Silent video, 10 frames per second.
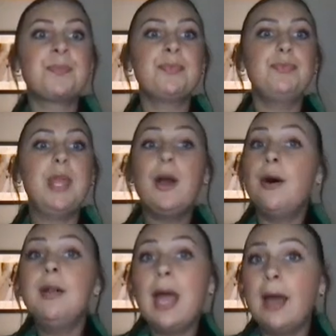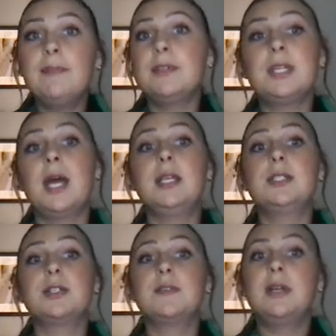They all advertise
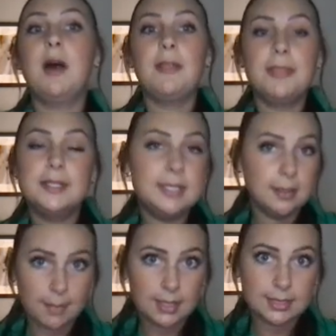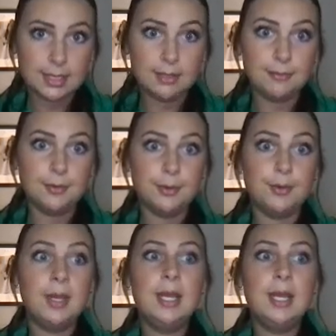serving authentic Mexican food.